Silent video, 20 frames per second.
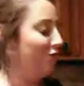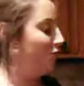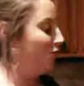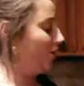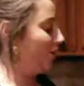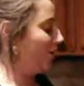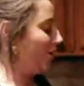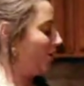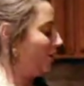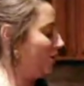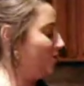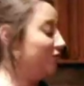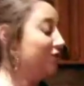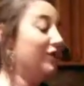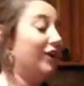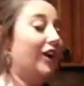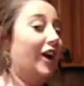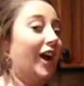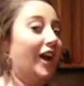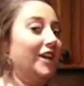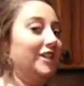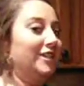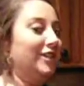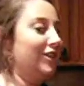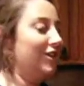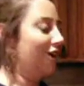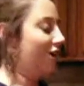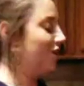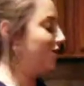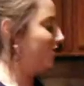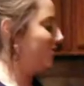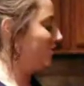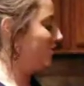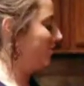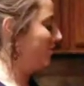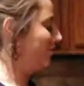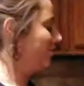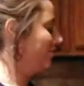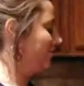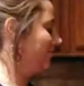we're going to use our
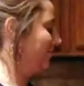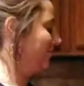1800,